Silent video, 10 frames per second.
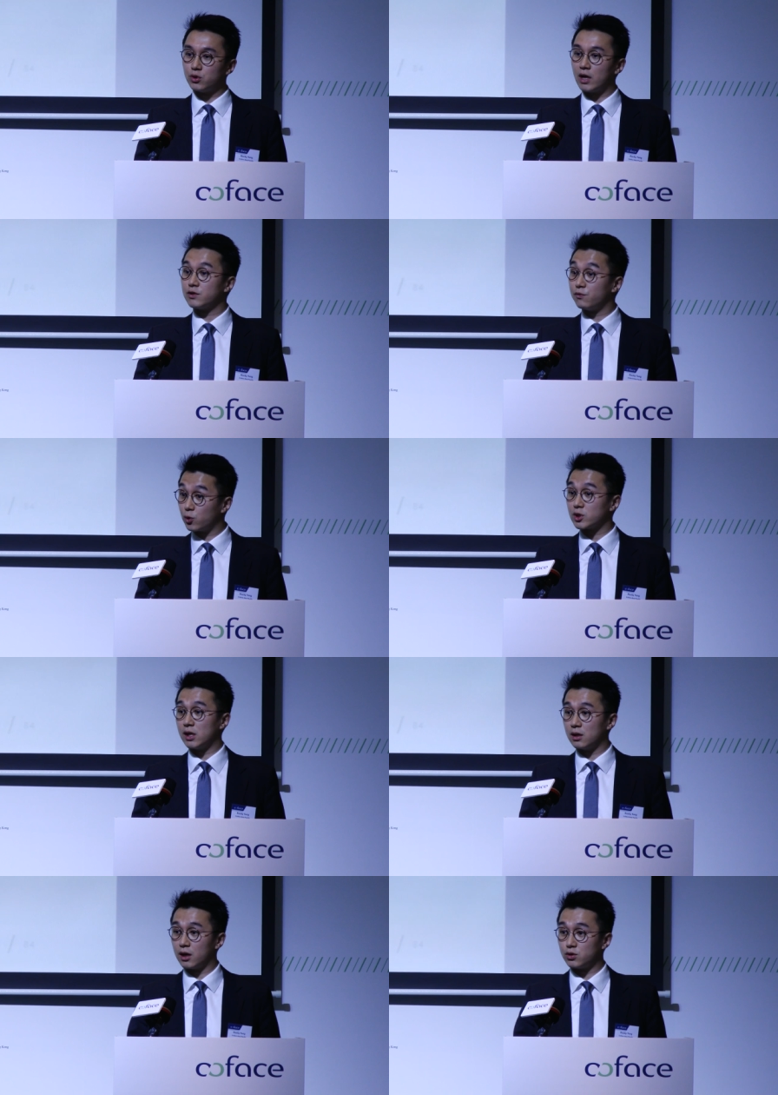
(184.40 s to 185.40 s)
two thousand
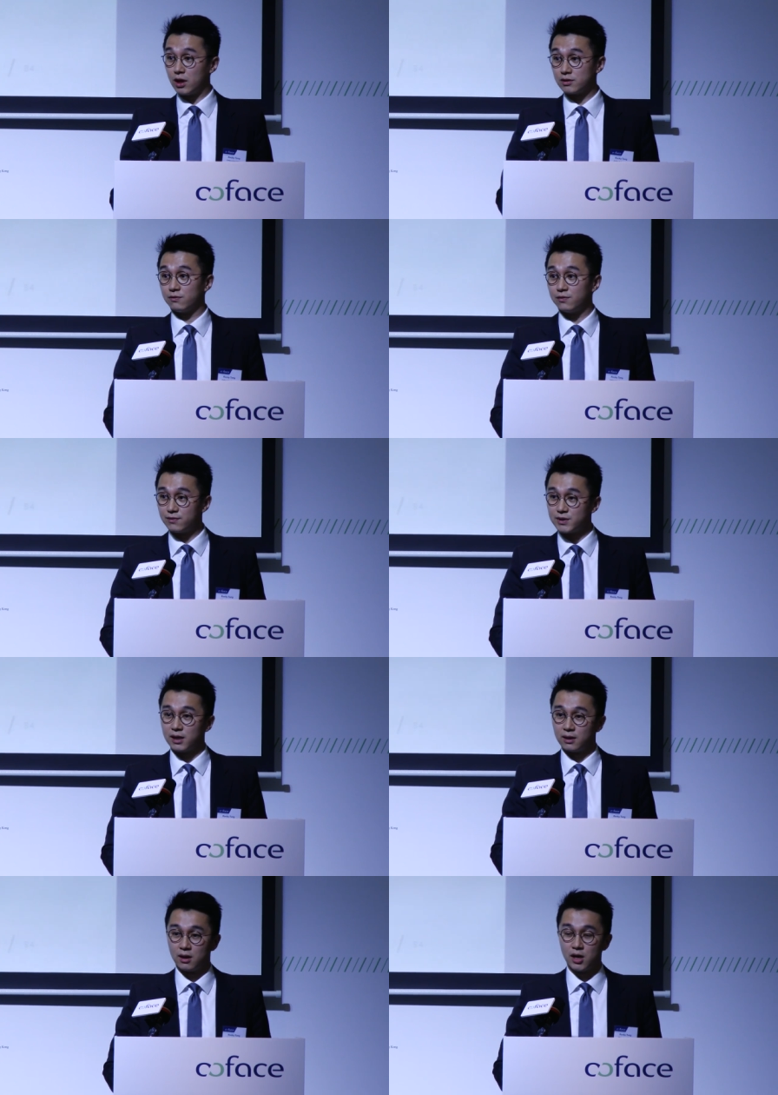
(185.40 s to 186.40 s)
fourteen and two thousand
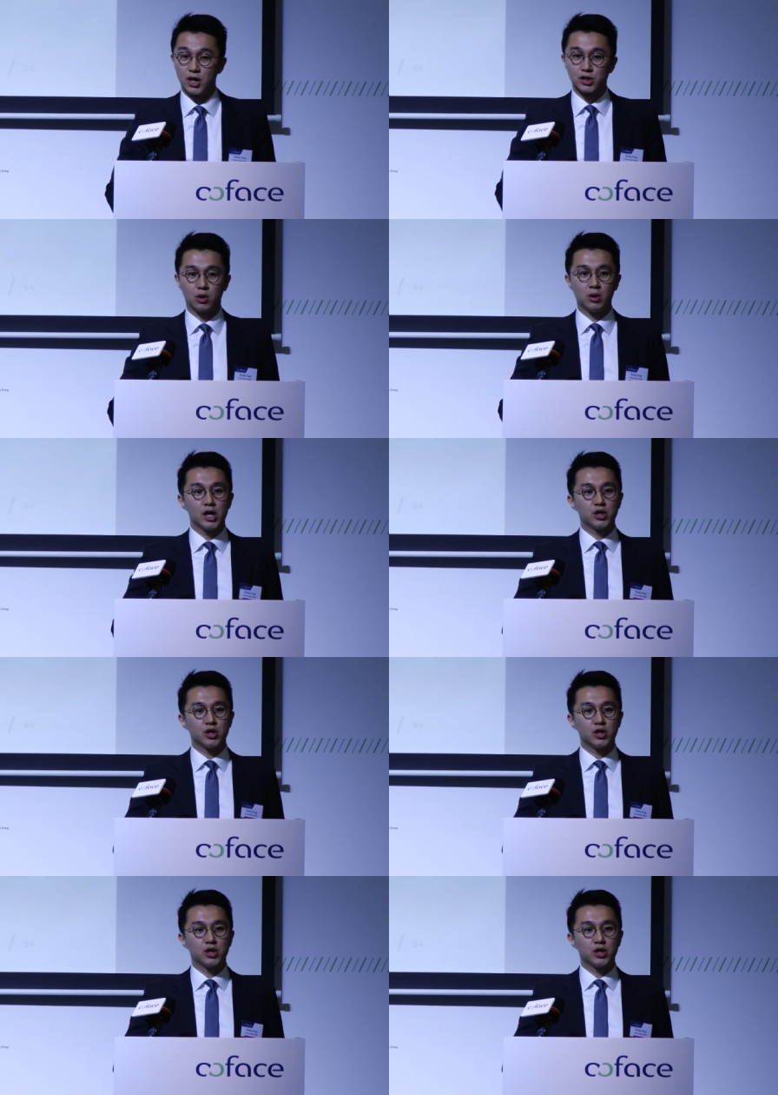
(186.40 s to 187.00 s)
fifteen. So